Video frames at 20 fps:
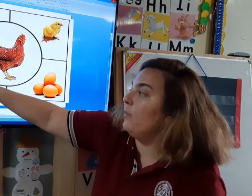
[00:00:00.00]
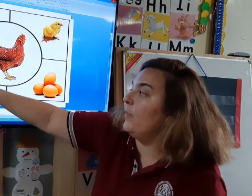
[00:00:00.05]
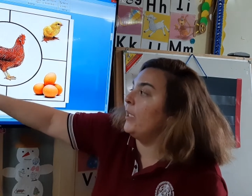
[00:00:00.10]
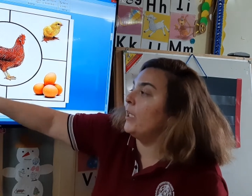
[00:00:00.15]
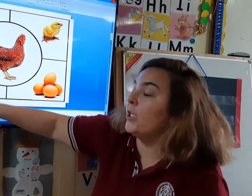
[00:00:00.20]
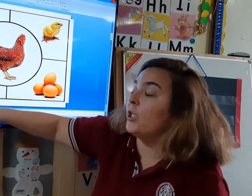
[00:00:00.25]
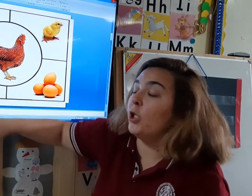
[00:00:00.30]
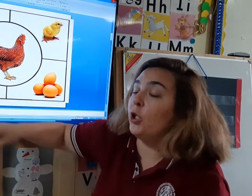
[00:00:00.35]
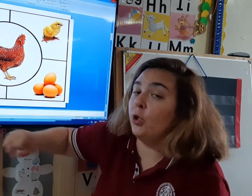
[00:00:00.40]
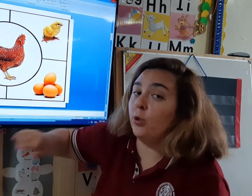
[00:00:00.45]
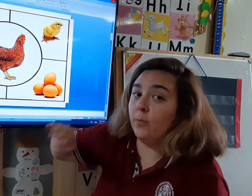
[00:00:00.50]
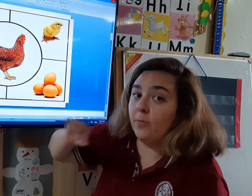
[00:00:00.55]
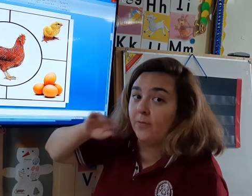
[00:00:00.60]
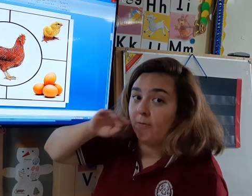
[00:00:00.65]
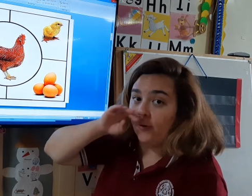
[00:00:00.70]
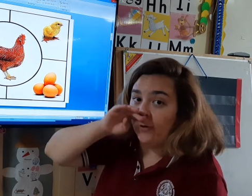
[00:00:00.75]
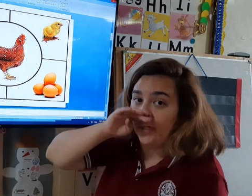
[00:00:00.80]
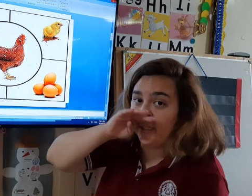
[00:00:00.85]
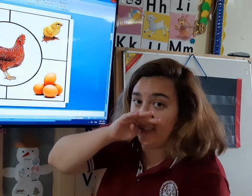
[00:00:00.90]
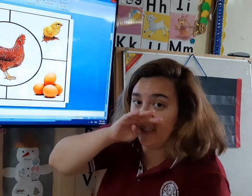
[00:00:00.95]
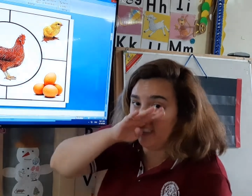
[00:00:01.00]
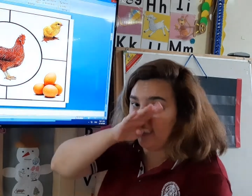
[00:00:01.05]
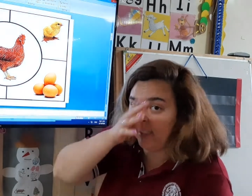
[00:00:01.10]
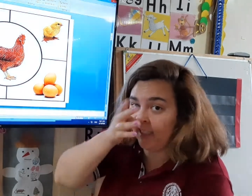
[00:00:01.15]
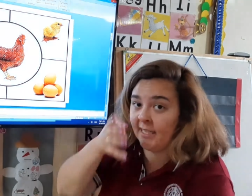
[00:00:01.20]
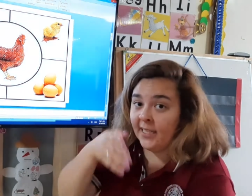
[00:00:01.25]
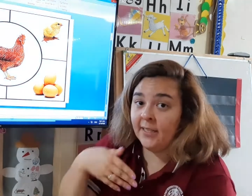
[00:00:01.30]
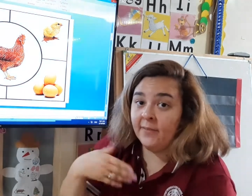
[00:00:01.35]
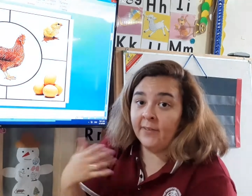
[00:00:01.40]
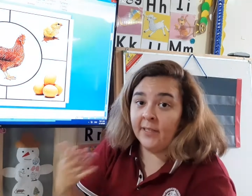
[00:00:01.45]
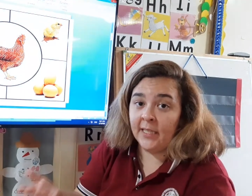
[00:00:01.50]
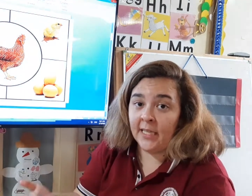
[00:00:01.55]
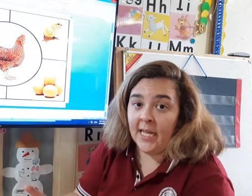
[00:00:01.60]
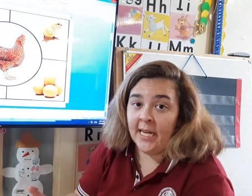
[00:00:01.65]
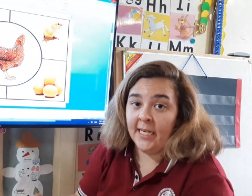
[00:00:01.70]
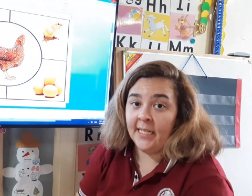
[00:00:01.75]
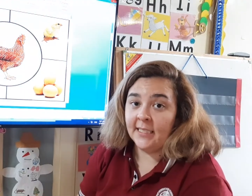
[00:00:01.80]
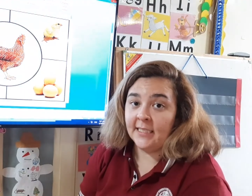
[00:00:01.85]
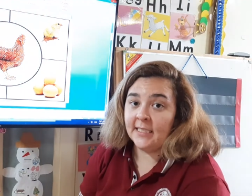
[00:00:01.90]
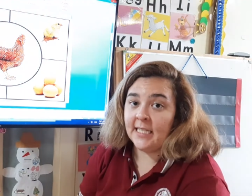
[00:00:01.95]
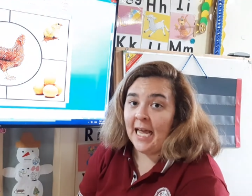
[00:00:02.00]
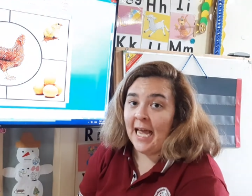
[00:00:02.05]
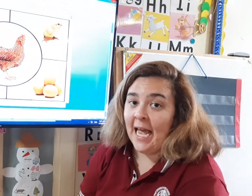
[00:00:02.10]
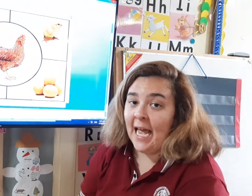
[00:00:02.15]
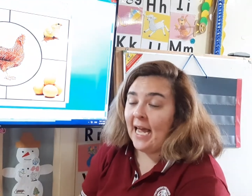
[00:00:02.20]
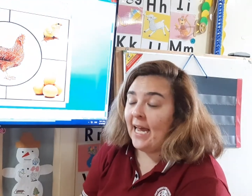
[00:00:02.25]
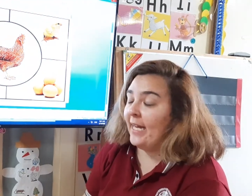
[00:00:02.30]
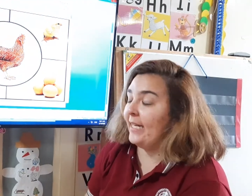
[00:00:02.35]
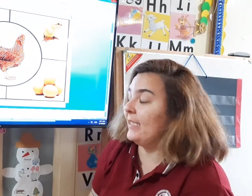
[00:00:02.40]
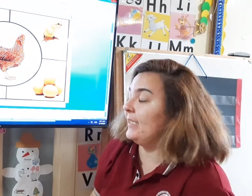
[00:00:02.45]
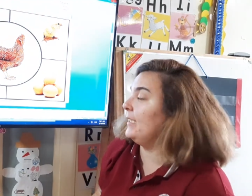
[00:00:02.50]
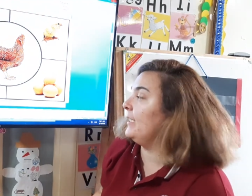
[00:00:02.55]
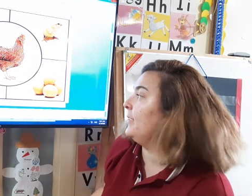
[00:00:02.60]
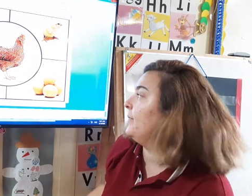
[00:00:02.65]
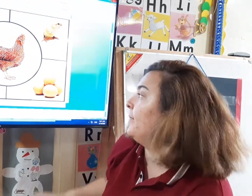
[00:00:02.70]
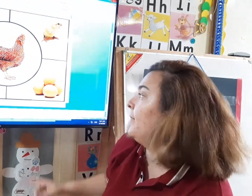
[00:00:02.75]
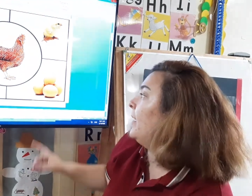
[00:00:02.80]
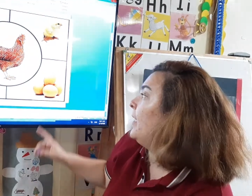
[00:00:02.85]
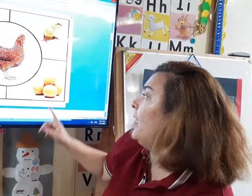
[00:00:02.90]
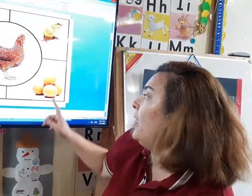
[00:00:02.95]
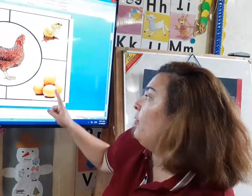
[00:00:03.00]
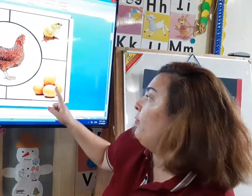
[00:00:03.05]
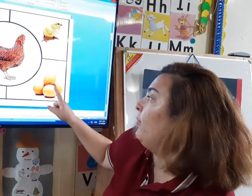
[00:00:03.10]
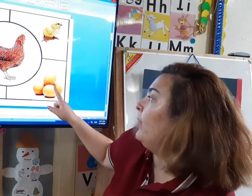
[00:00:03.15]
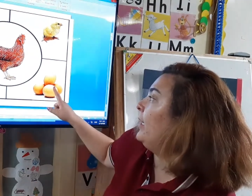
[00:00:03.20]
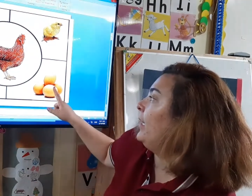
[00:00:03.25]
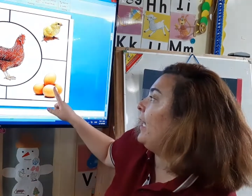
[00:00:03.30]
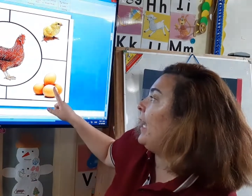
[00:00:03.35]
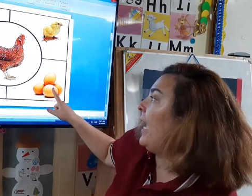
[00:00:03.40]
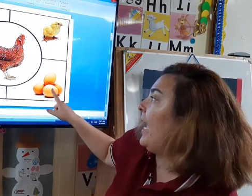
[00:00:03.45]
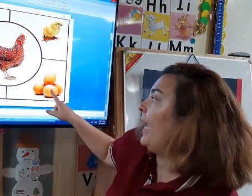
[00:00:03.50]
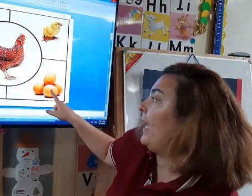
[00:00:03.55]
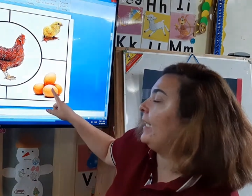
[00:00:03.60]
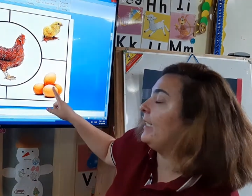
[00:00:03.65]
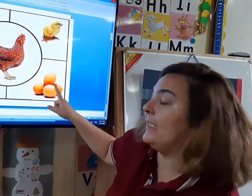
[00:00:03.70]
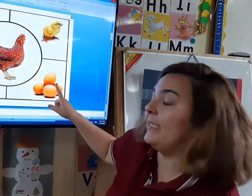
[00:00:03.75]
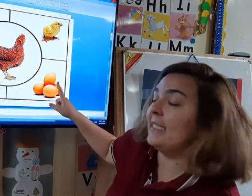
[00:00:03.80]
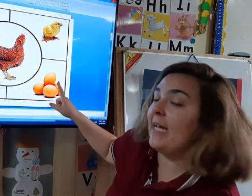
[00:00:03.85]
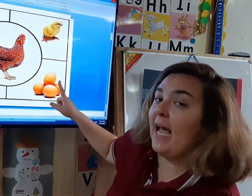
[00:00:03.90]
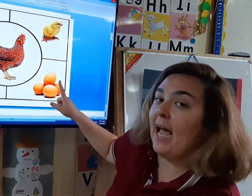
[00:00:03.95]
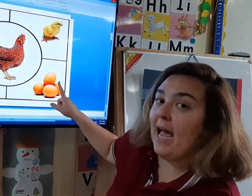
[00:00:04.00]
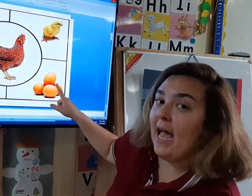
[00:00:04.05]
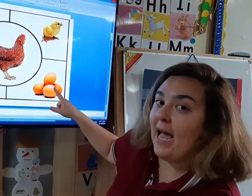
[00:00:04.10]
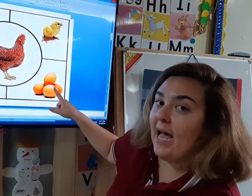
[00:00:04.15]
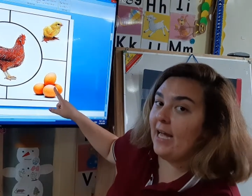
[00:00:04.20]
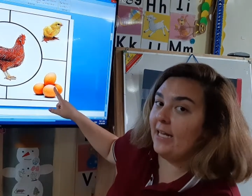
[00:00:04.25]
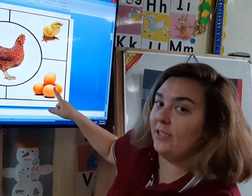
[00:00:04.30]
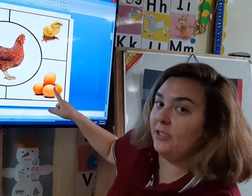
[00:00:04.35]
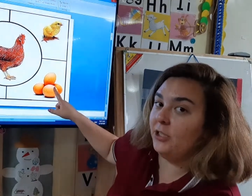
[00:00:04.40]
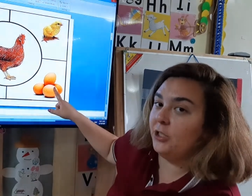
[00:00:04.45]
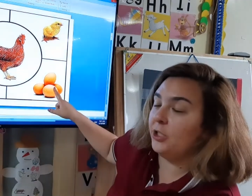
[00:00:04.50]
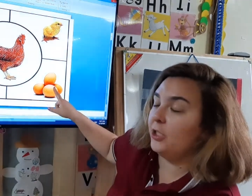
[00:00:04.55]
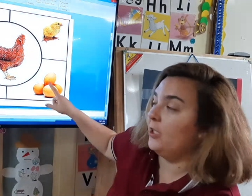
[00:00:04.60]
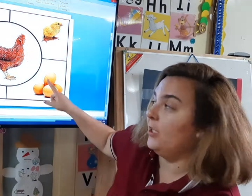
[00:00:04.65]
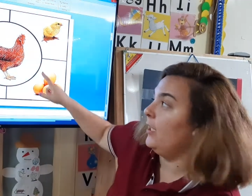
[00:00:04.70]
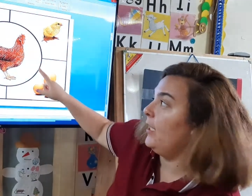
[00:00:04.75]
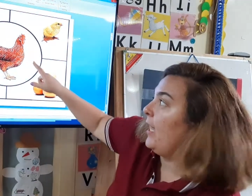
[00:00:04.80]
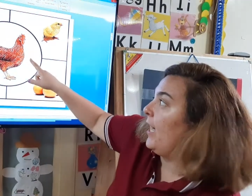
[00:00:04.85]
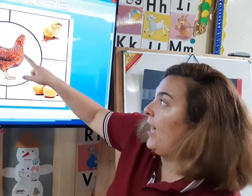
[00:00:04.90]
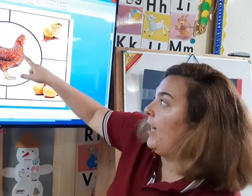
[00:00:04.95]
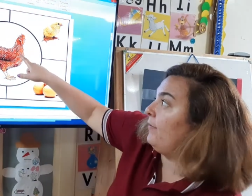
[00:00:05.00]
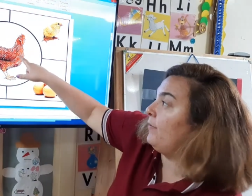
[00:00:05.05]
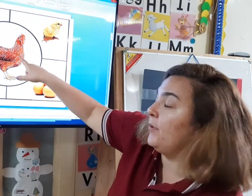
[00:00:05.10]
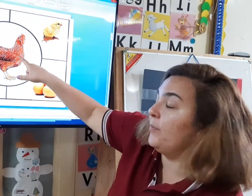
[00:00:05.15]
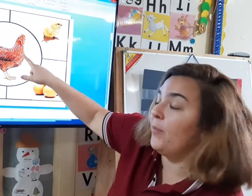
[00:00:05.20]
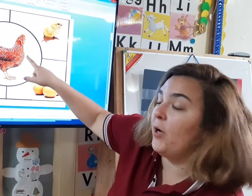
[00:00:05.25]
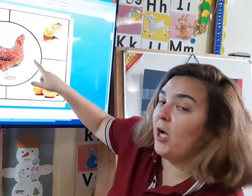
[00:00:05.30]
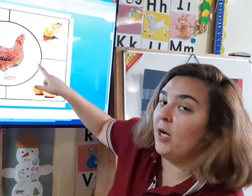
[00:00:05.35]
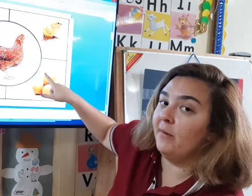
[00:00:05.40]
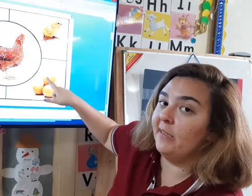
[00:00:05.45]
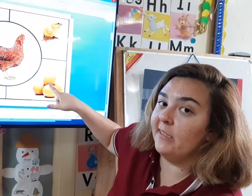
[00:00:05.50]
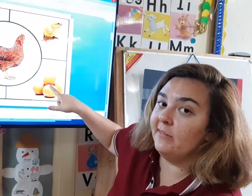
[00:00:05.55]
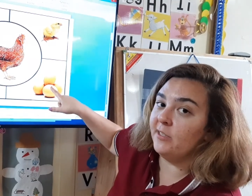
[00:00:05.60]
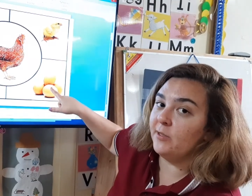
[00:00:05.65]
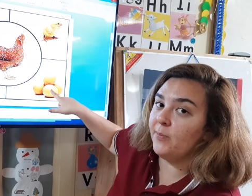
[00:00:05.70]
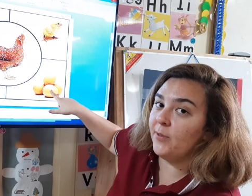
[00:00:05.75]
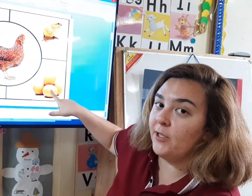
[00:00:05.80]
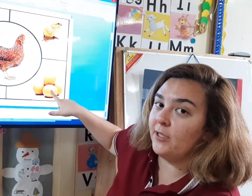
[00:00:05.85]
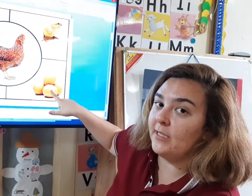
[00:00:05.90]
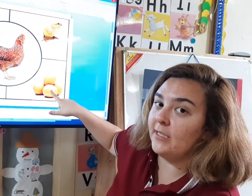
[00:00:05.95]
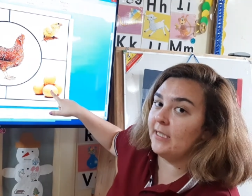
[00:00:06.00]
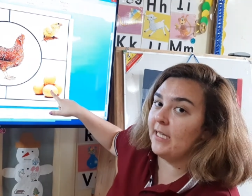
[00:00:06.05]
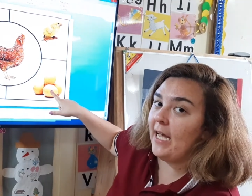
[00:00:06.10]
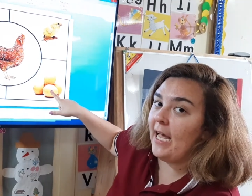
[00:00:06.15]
be a coop for it to live and lay its eggs. When the eggs hatch, after mom gives birth to the